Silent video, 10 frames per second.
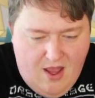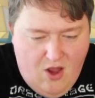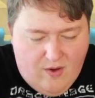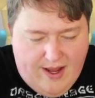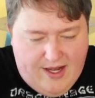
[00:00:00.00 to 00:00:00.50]

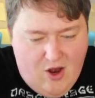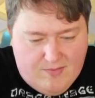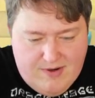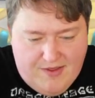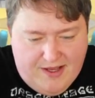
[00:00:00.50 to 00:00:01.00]
Okay, no,
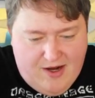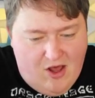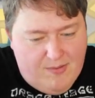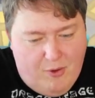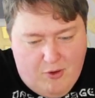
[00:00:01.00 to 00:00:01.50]
nothing at
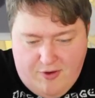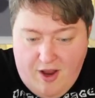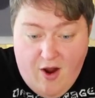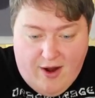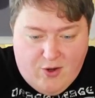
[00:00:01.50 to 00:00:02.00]
all important.
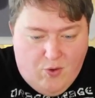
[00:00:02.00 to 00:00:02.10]
Alright,